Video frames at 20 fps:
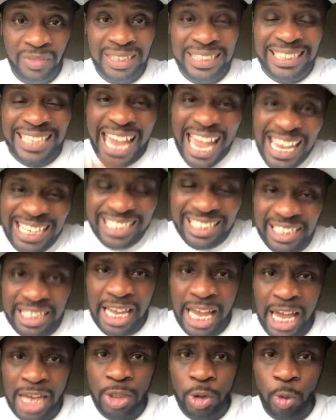That's
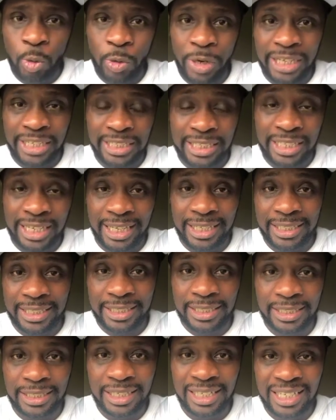how you
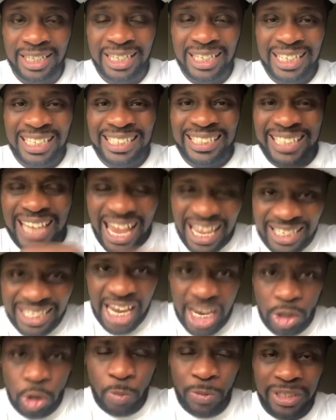exist. That's
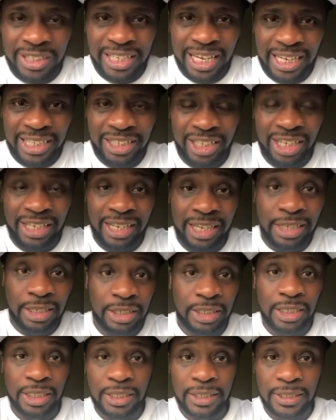how you protect your
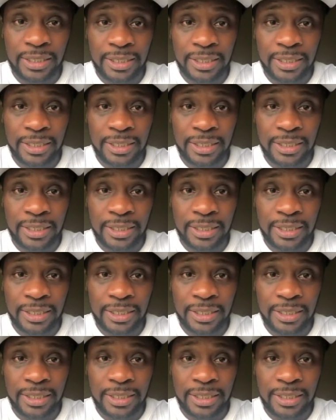lineage.